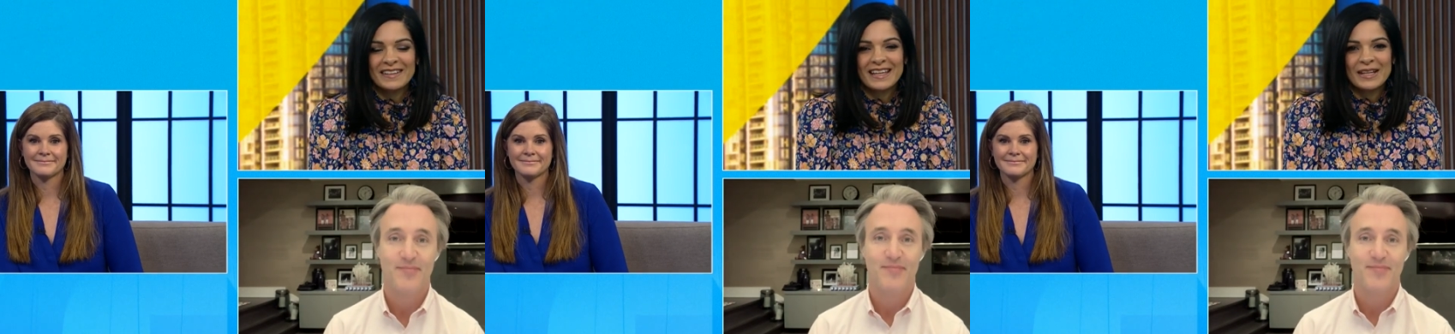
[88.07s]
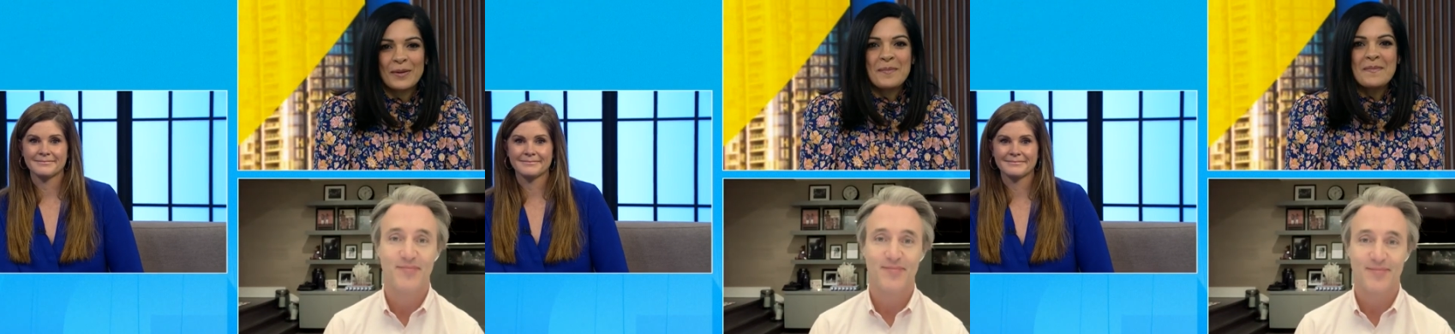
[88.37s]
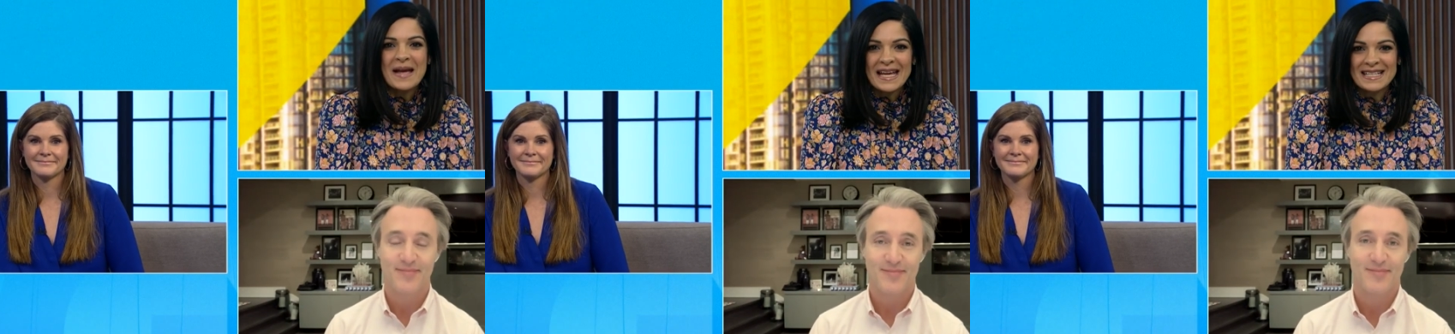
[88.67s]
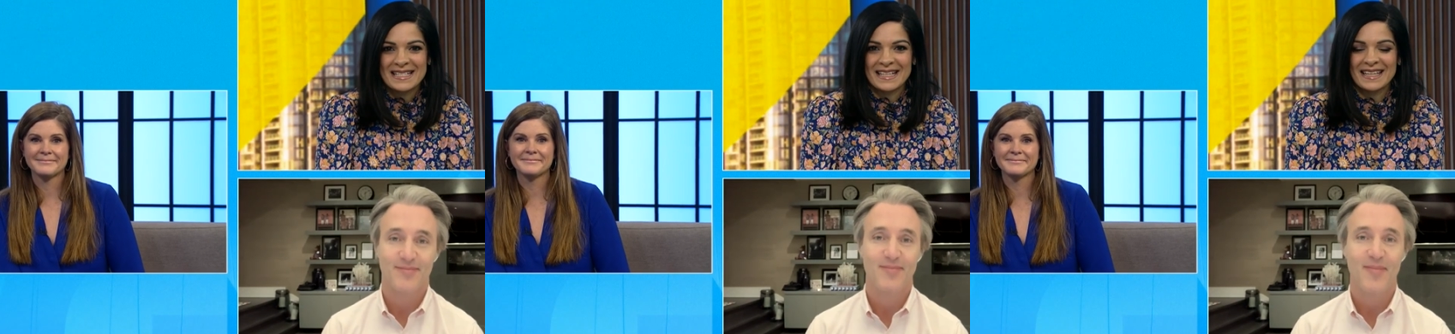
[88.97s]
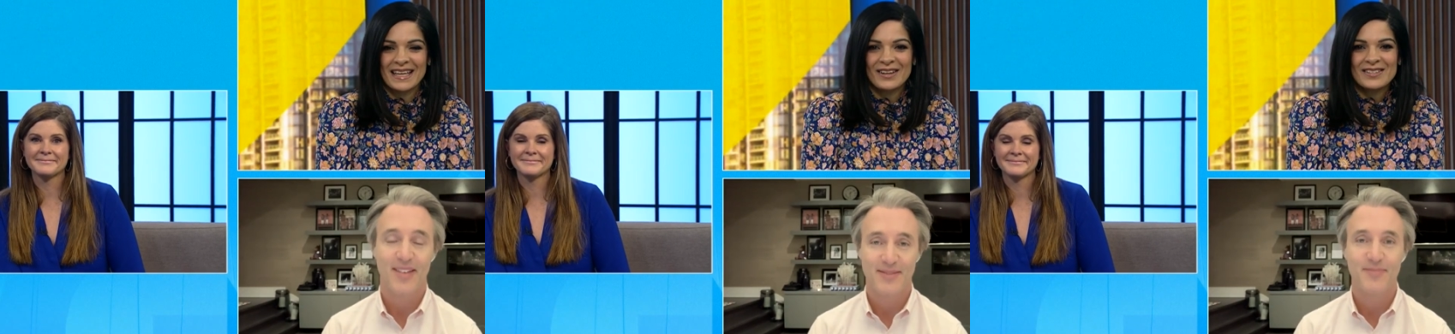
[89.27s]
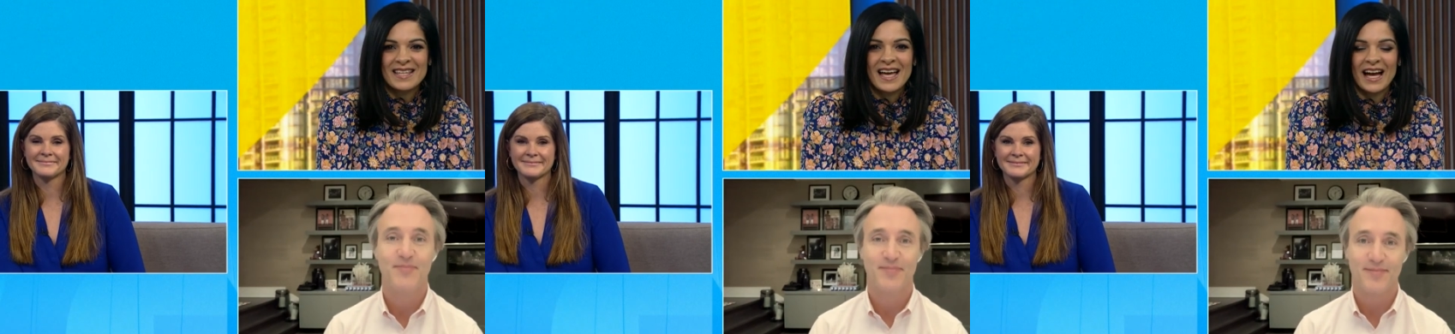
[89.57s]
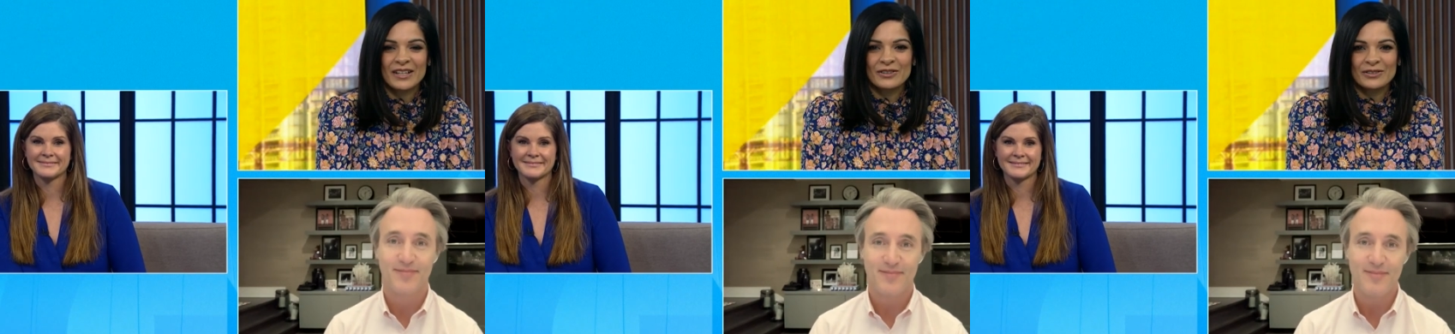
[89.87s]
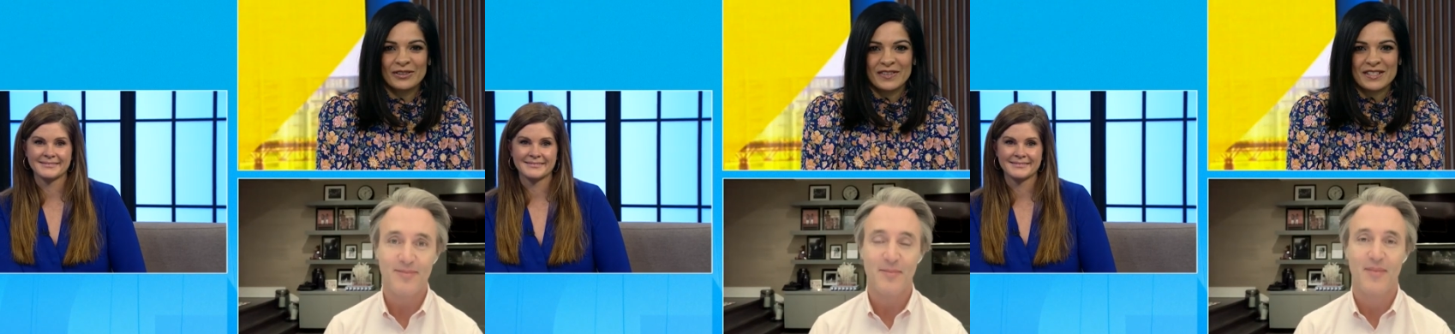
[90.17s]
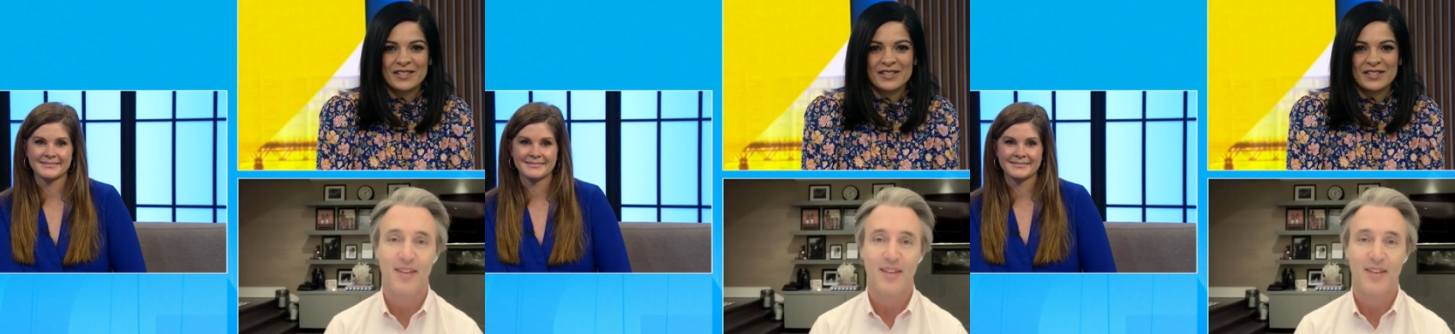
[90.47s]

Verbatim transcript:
Speaker 1: that amazing, mm -hmm. Kels. I know you love this